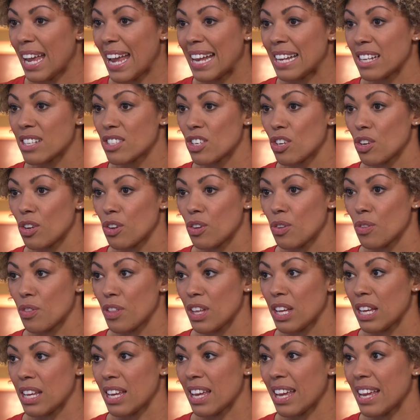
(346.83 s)
into
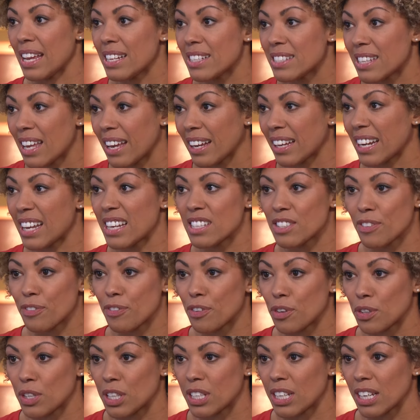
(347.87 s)
the eating, and it is a food